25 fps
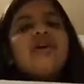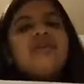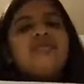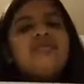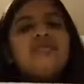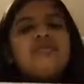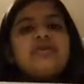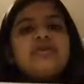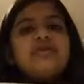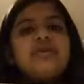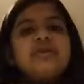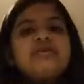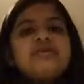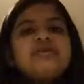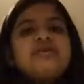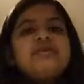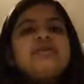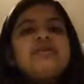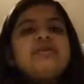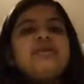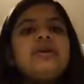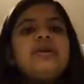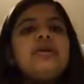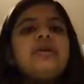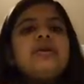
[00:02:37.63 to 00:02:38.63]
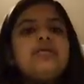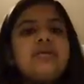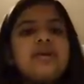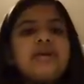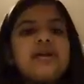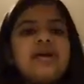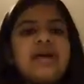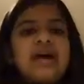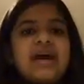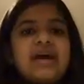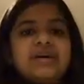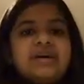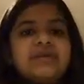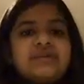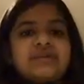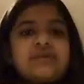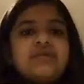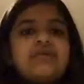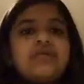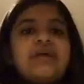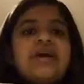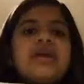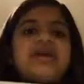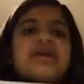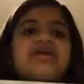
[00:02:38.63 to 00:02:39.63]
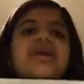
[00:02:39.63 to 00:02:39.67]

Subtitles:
that there needs to be a written accent right